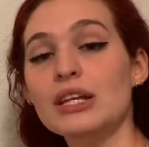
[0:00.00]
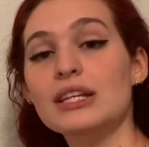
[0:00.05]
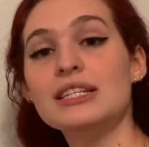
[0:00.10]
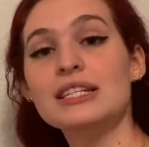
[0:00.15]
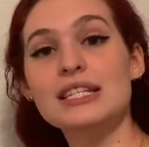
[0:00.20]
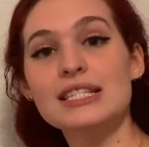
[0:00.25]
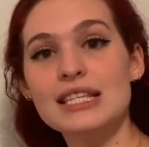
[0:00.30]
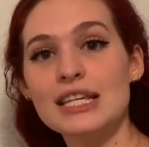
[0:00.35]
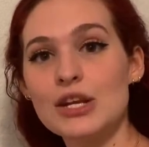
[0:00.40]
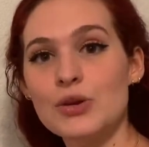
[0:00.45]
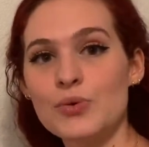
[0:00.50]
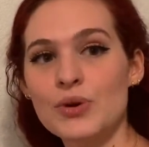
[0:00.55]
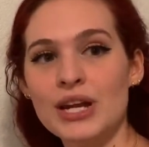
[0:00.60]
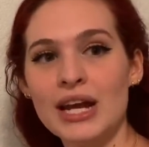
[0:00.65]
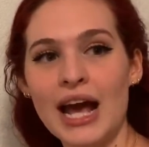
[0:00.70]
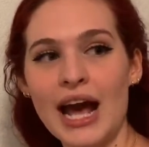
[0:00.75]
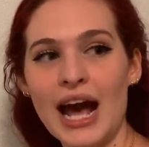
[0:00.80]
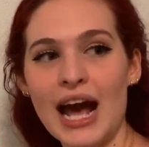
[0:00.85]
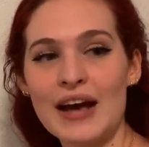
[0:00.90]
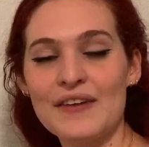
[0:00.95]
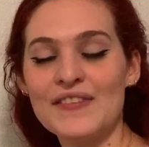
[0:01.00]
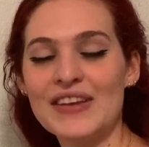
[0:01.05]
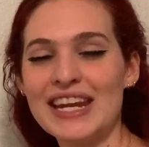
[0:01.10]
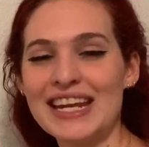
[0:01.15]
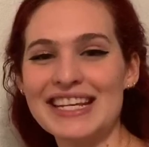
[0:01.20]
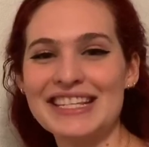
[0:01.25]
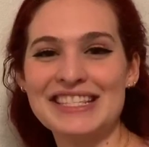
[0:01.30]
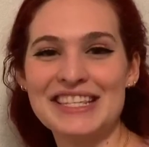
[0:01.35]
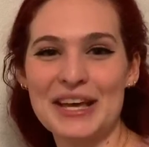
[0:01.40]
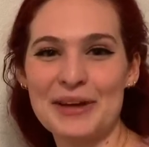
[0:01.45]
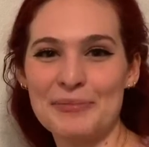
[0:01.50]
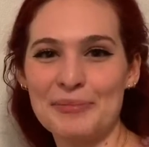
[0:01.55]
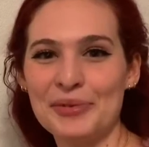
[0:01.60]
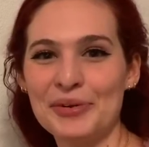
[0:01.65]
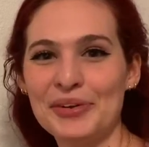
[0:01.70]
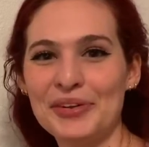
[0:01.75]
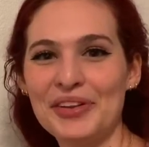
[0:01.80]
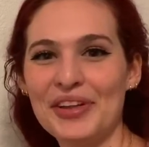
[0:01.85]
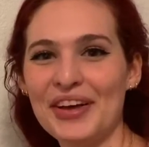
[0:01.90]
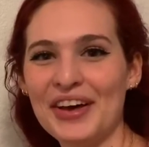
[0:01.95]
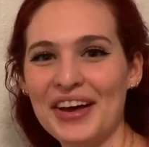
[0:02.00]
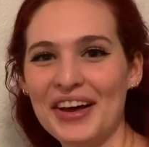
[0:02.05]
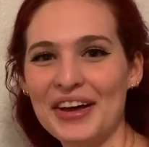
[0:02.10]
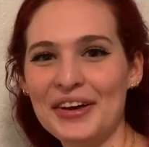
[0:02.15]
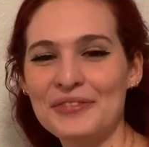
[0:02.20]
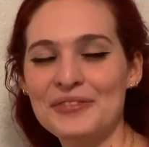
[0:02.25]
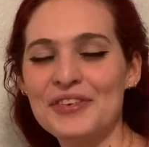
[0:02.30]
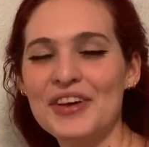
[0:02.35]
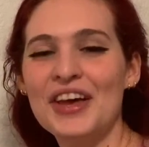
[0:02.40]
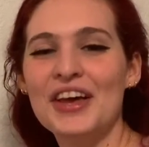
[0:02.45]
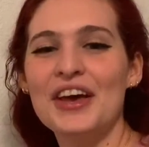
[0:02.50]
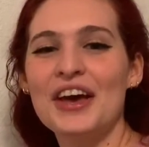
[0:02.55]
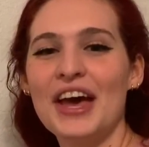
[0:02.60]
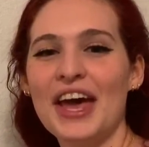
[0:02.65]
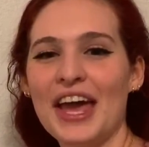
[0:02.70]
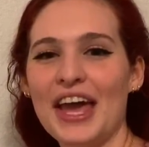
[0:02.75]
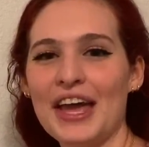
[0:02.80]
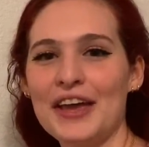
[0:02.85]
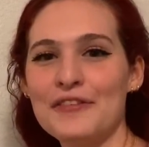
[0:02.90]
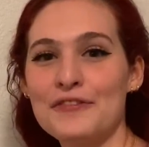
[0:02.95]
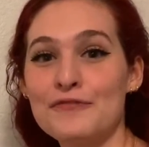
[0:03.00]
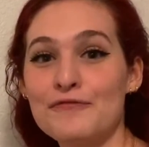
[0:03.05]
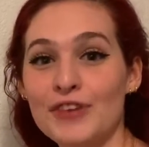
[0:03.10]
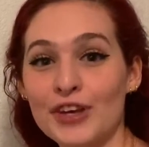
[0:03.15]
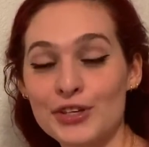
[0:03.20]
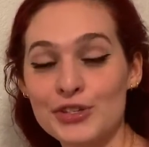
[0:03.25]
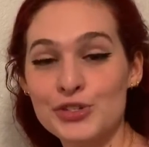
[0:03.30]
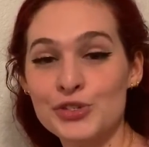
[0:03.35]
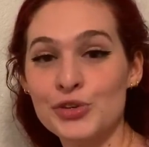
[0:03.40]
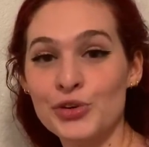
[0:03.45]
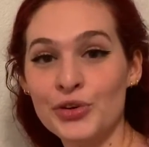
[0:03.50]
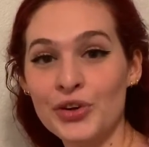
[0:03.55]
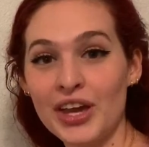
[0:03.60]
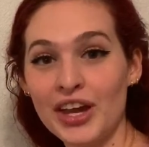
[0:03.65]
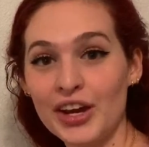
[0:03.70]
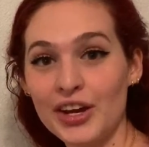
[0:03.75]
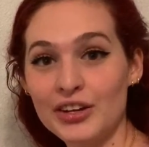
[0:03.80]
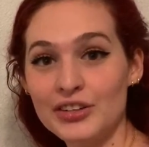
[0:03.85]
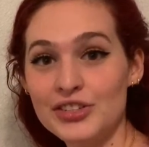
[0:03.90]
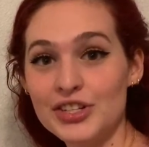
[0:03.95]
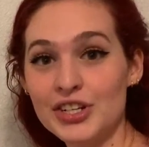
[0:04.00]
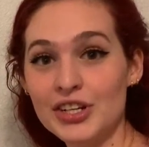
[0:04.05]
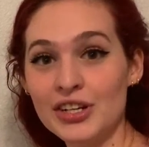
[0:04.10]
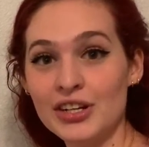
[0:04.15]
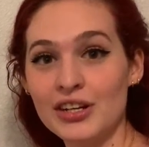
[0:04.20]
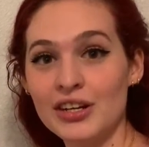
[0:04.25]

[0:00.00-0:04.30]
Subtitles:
Does anyone have an example of a fictional character?